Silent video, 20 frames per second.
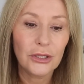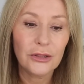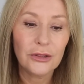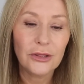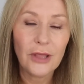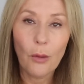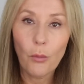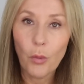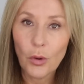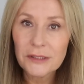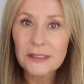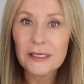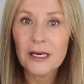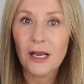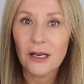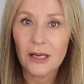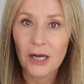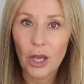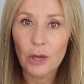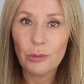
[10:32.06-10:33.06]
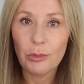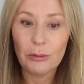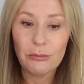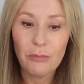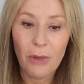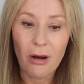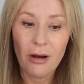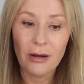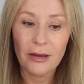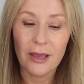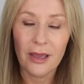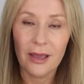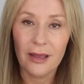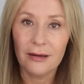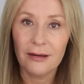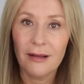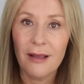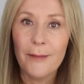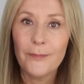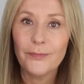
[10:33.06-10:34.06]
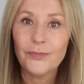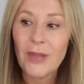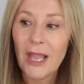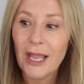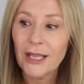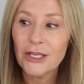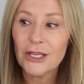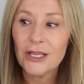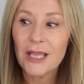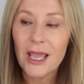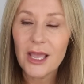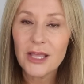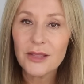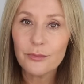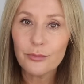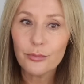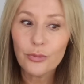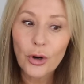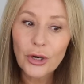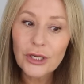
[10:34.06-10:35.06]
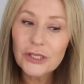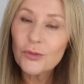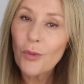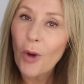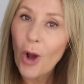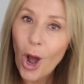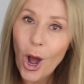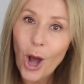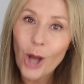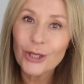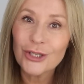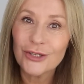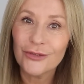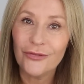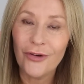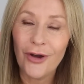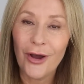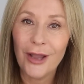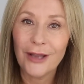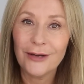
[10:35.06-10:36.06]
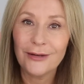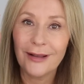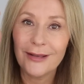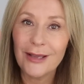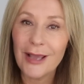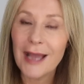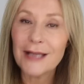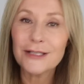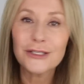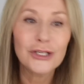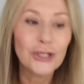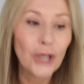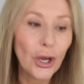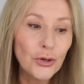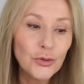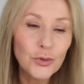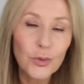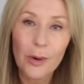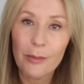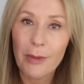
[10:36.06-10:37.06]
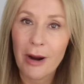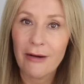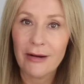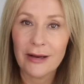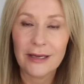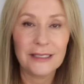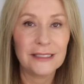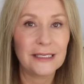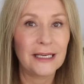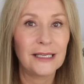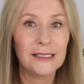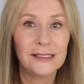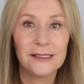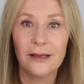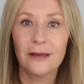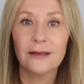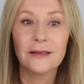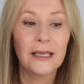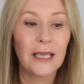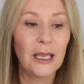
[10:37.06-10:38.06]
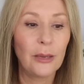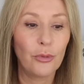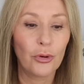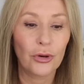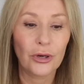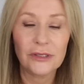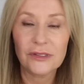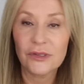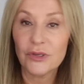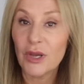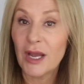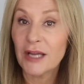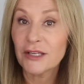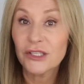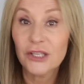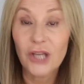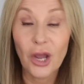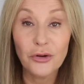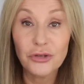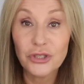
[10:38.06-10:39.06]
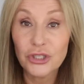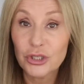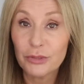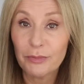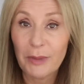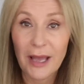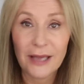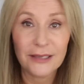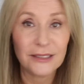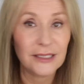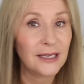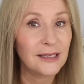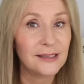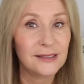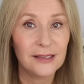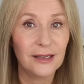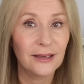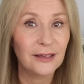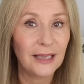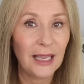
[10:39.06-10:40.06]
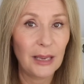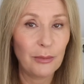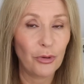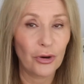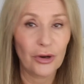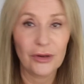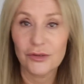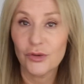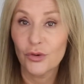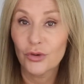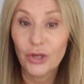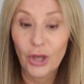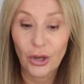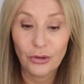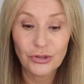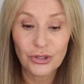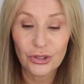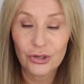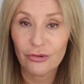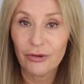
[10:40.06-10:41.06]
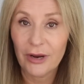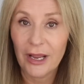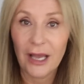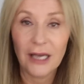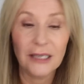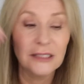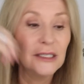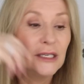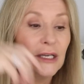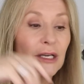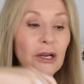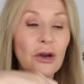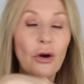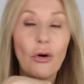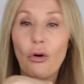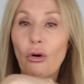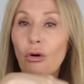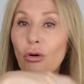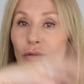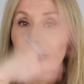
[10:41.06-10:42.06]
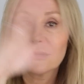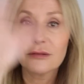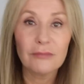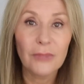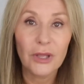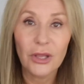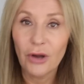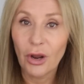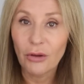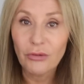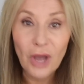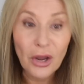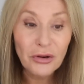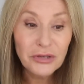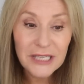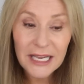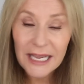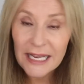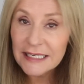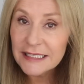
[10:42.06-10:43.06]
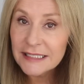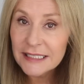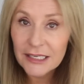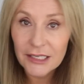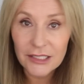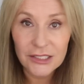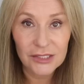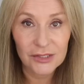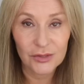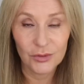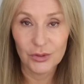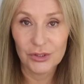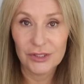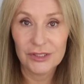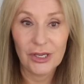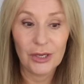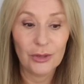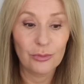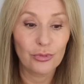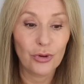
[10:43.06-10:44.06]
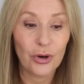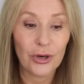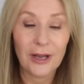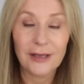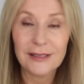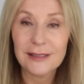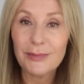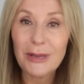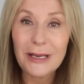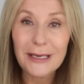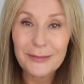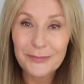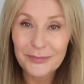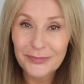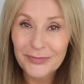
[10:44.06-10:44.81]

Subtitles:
there wasn't a global market and products were hard to find. Like, you had to go to America to get certain key products, or you had to go to Japan to get certain key products, or go to Korea, or, you know, go to India to source certain products. I mean,